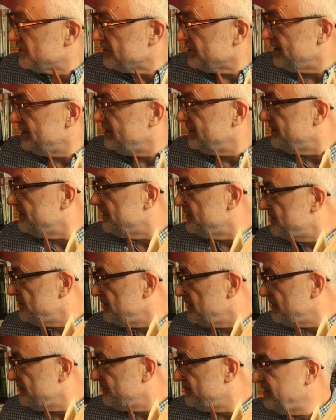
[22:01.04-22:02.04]
title in the
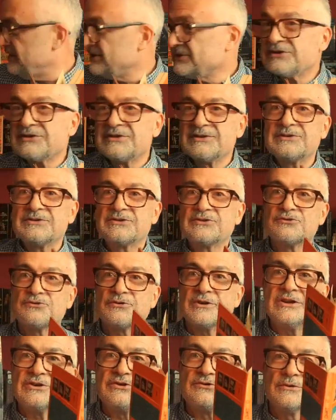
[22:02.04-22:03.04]
series,
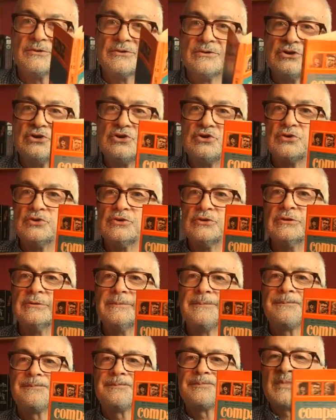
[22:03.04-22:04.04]
Stranger on the Shore.
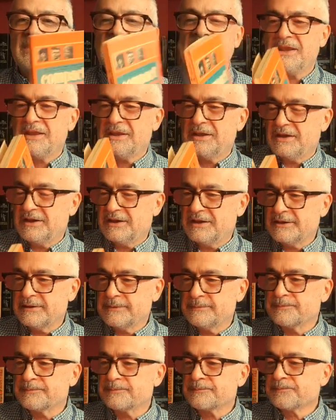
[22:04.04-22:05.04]

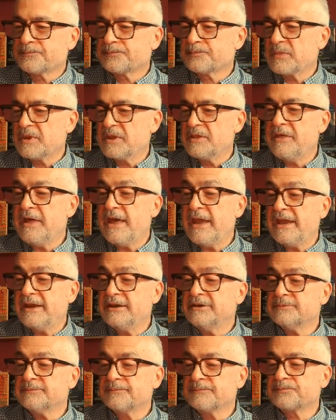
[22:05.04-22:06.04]
Um,
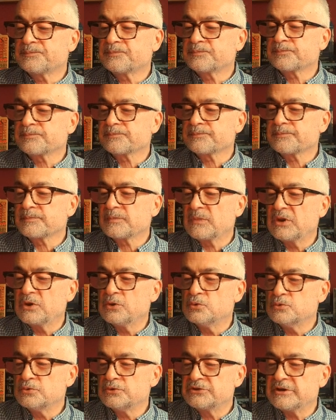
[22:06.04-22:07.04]
then,
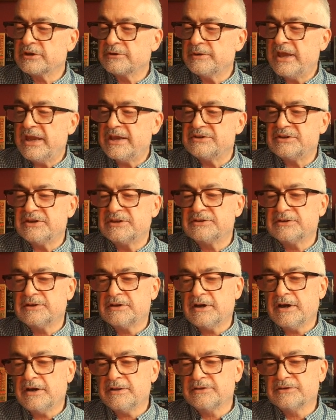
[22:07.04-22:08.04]
also headed
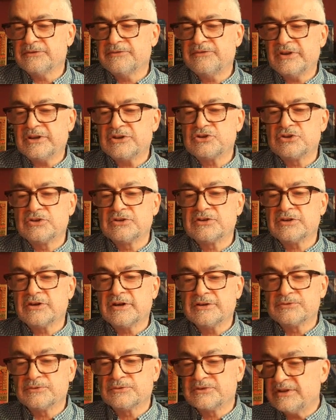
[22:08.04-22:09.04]
other fiction
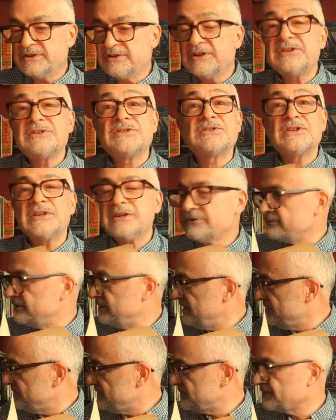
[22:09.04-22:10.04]
titles in this
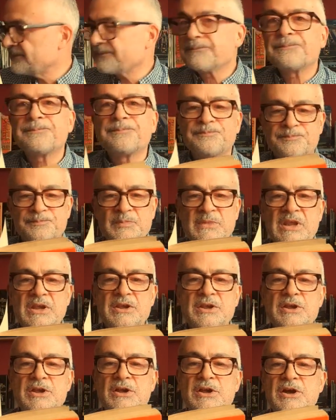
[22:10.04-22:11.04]
series,
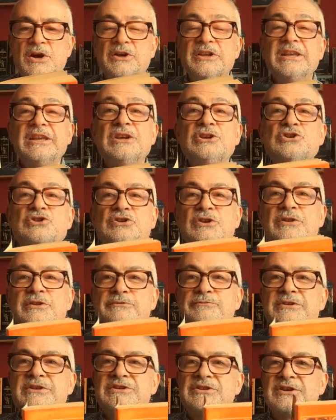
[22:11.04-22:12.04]
Ayesha,
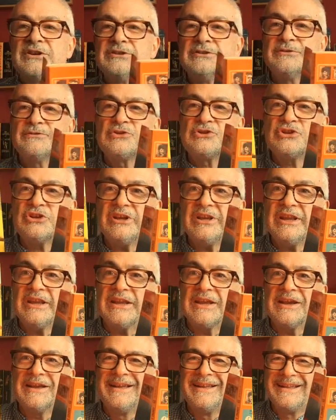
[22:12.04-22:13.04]
The Return of
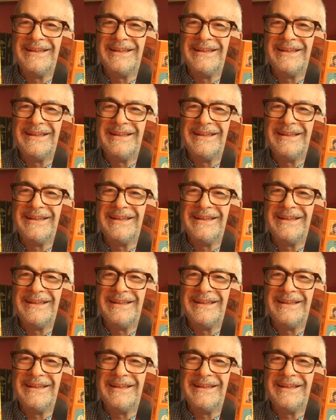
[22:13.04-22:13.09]
She.